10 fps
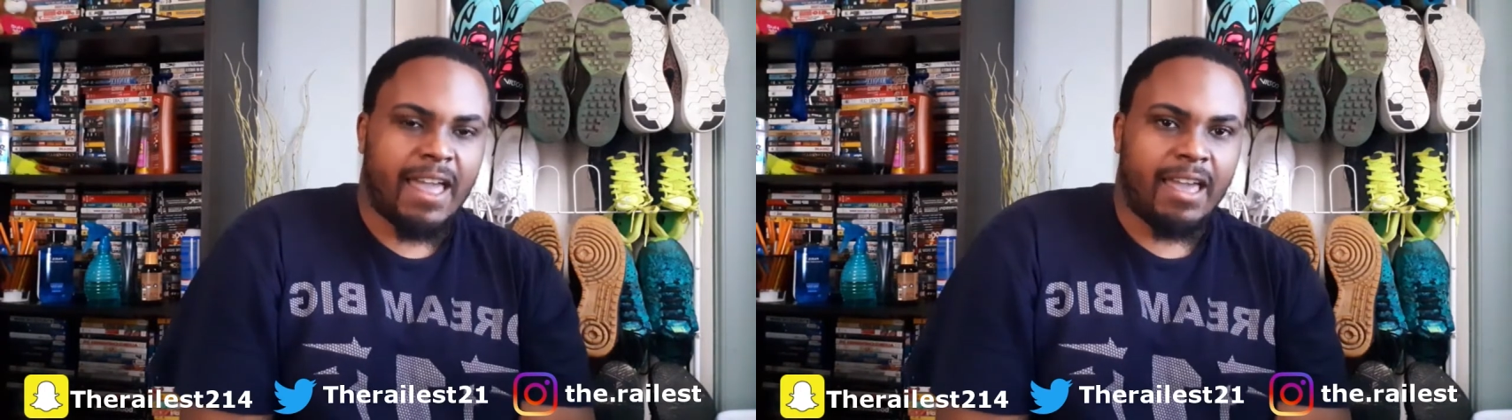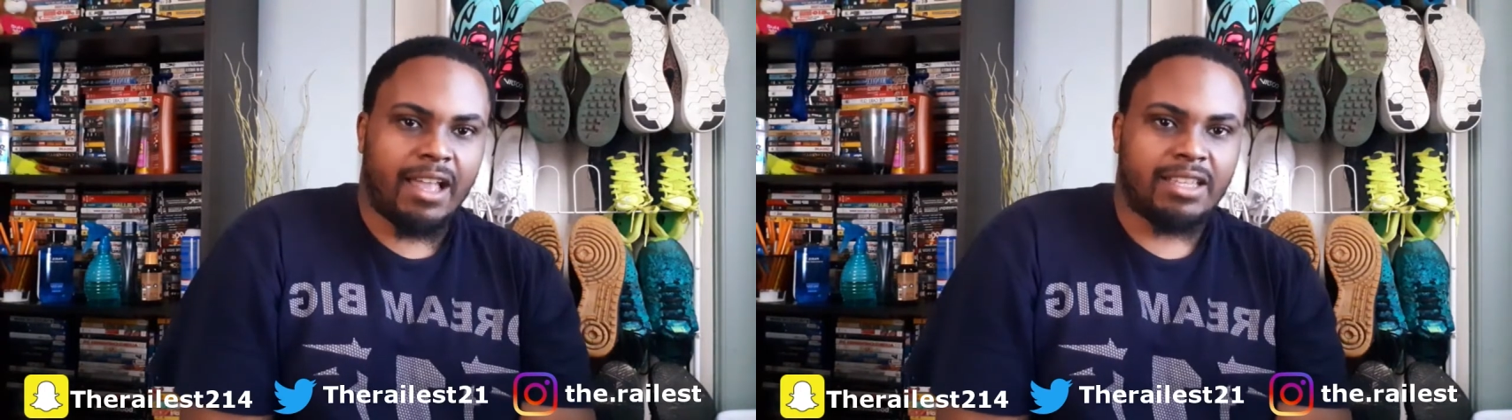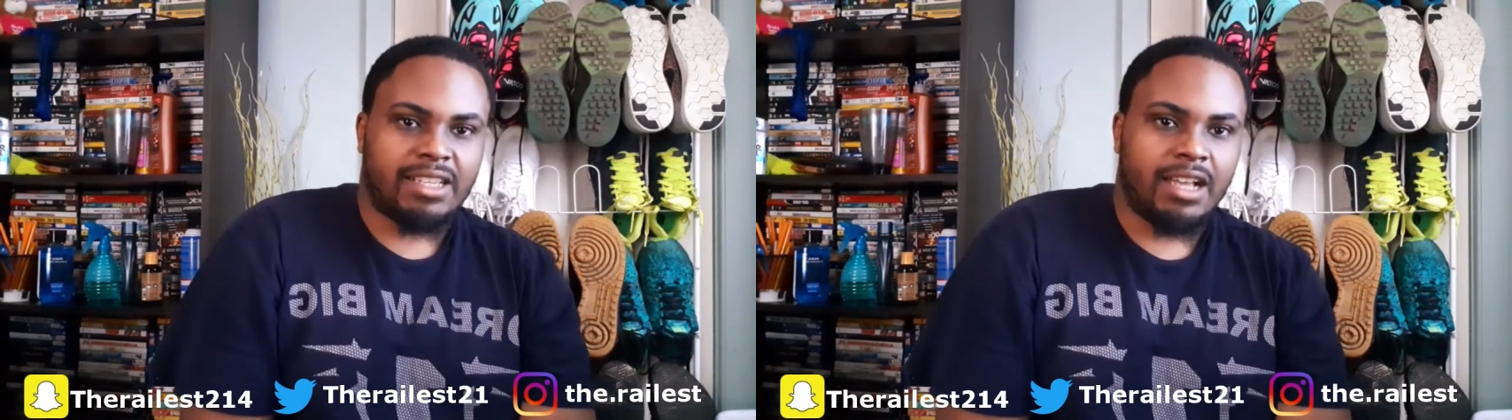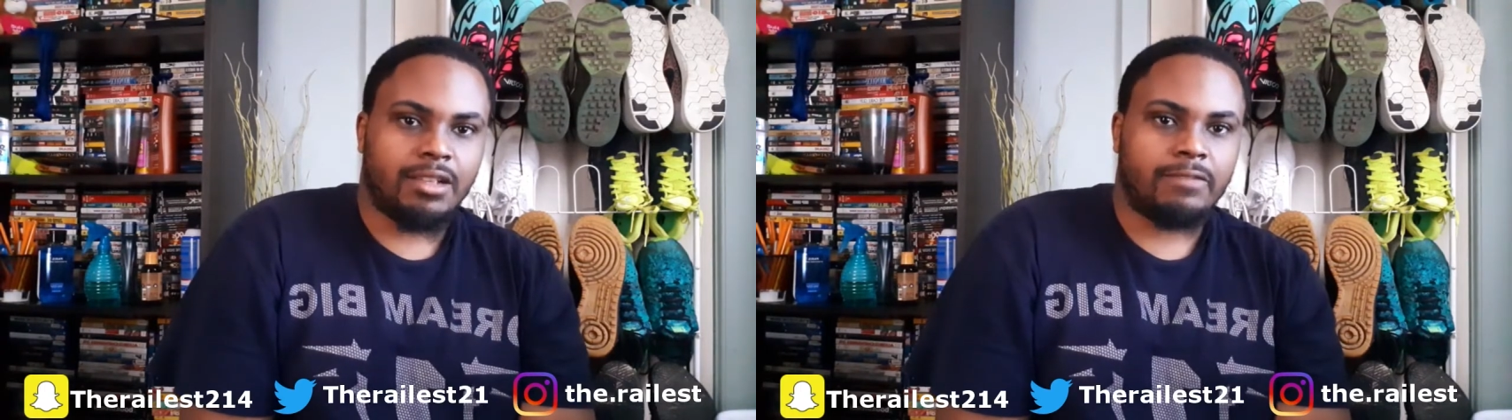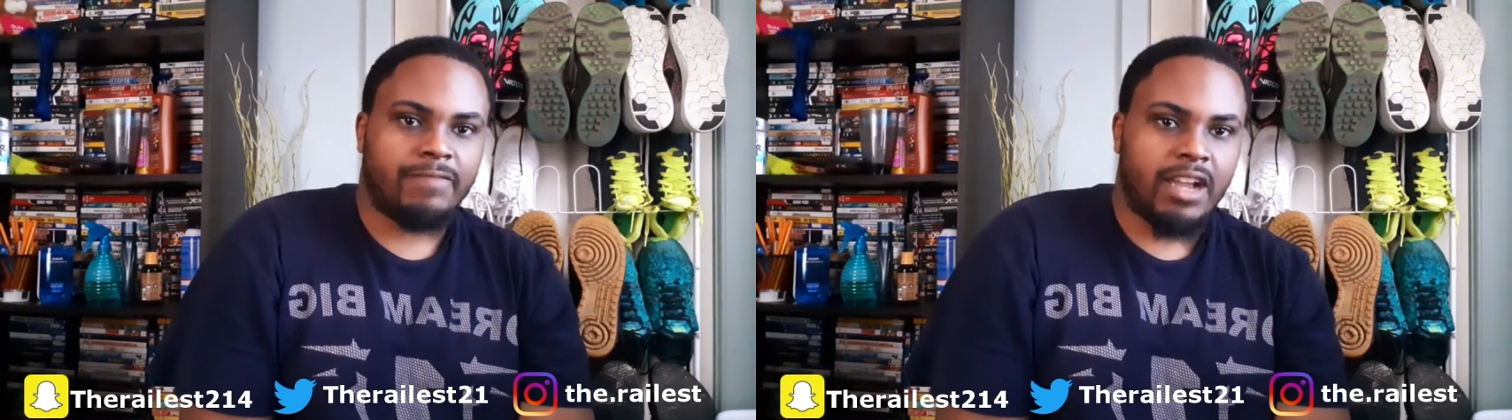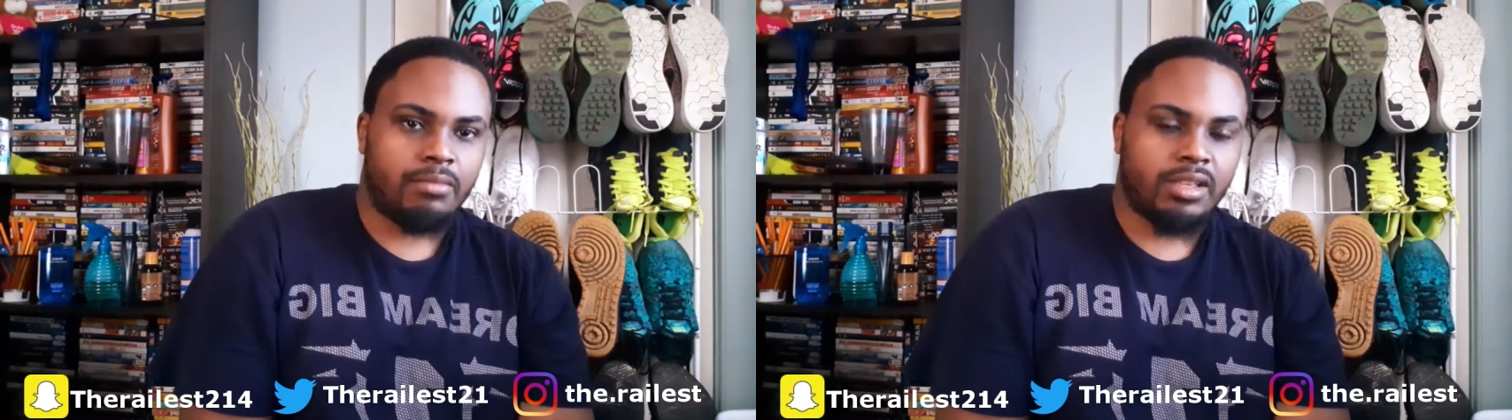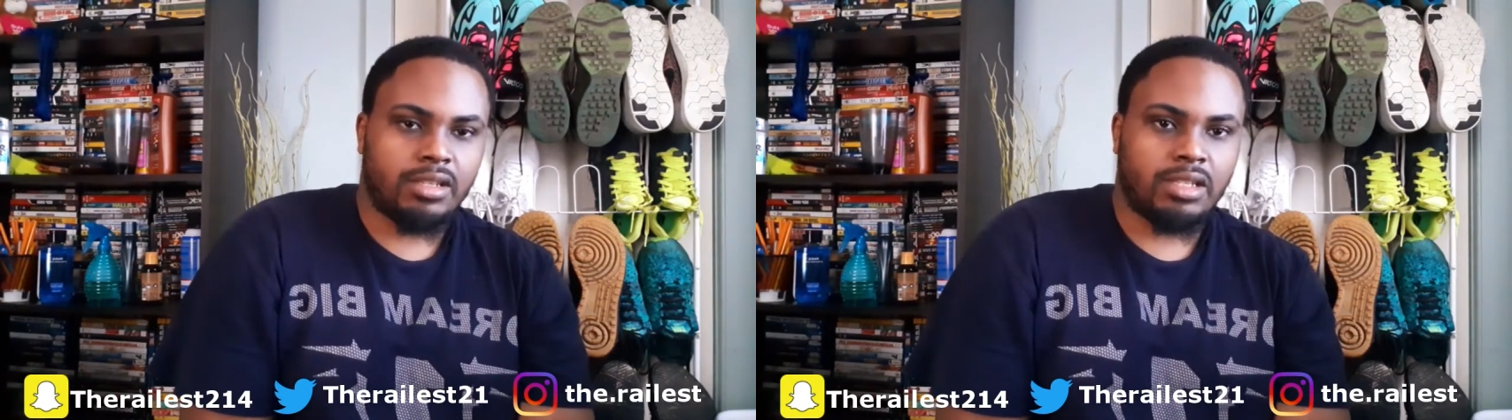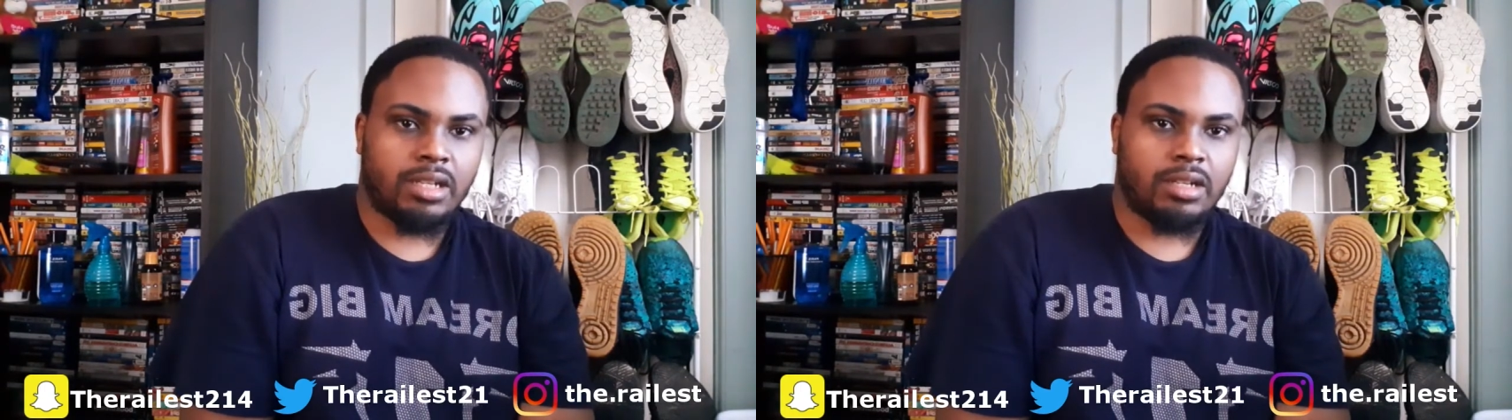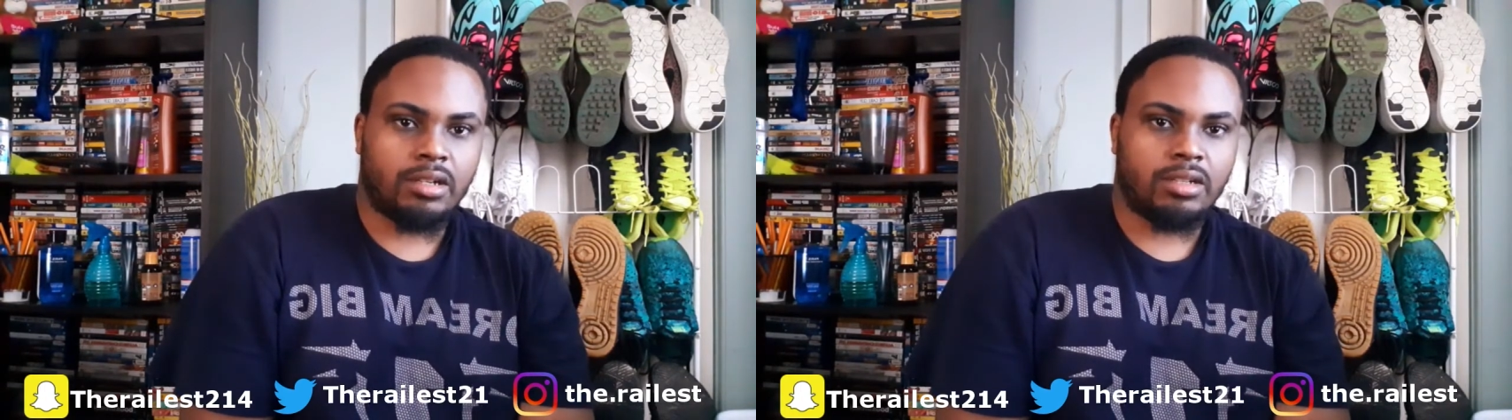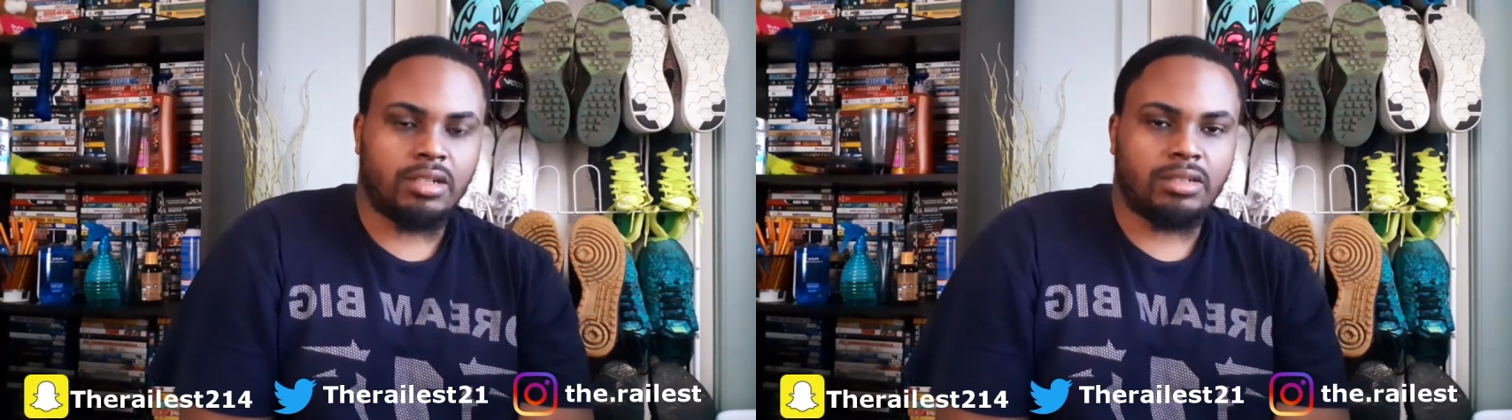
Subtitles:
And Tanya's family is there,